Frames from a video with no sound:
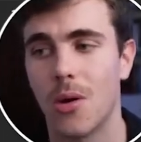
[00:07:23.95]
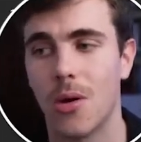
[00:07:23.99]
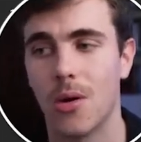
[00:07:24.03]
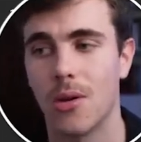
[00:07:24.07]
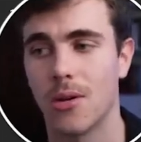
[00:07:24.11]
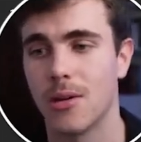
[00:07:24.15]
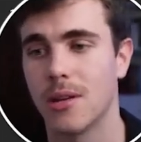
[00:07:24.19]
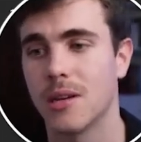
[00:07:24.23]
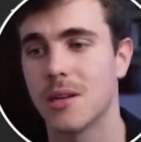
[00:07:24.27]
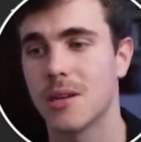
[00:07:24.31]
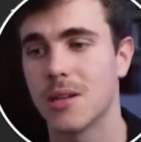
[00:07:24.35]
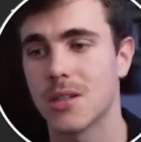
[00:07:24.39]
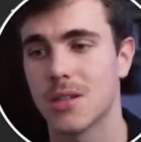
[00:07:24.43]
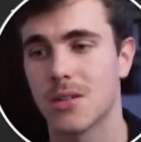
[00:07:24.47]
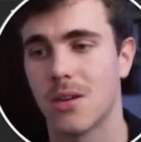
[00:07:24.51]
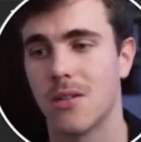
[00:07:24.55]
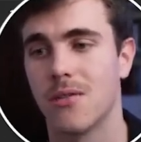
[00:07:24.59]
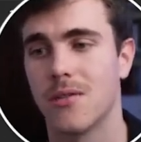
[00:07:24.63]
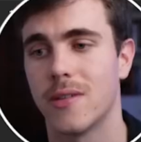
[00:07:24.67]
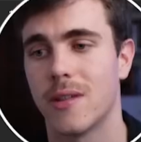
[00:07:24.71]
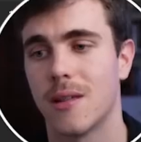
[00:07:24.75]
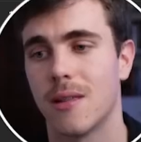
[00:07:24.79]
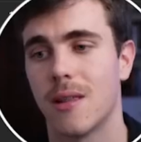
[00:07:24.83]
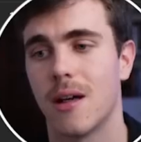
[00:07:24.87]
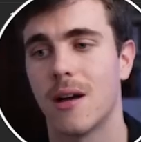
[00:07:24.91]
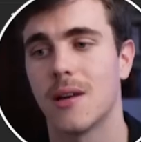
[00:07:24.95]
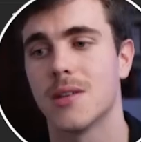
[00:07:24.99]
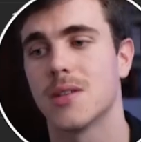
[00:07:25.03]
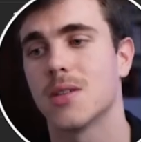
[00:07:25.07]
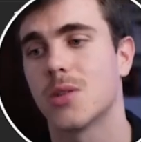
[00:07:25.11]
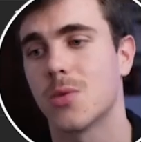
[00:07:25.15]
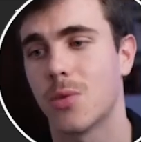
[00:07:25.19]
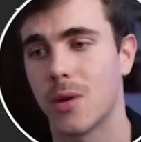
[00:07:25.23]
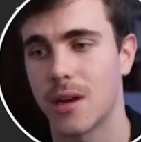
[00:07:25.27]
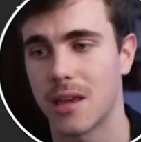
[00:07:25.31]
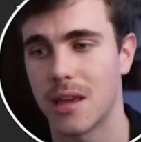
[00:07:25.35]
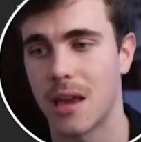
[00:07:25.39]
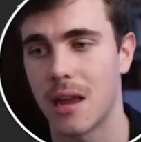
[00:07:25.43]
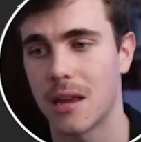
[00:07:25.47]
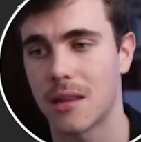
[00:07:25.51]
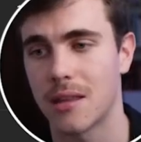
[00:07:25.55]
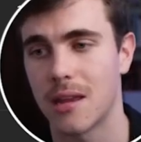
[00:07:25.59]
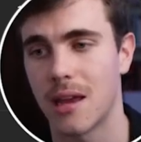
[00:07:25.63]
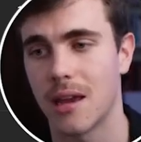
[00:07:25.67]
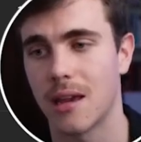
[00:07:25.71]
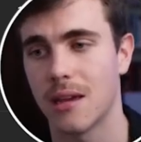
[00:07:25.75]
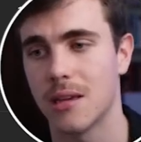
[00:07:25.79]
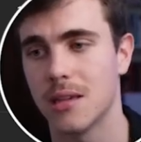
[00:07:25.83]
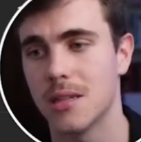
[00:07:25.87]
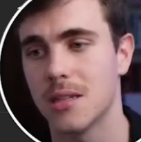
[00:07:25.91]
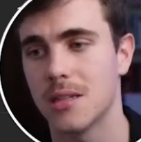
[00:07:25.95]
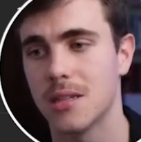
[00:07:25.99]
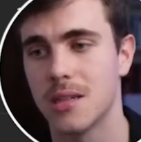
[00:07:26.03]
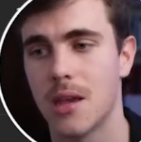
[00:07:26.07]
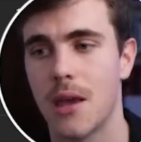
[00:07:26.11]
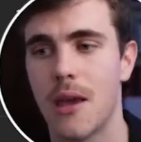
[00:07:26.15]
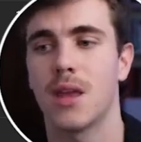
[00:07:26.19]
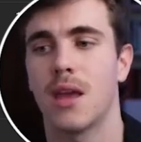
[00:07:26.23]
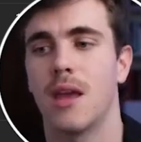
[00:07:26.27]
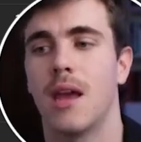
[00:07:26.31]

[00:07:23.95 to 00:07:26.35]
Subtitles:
earnings over the last 28 days.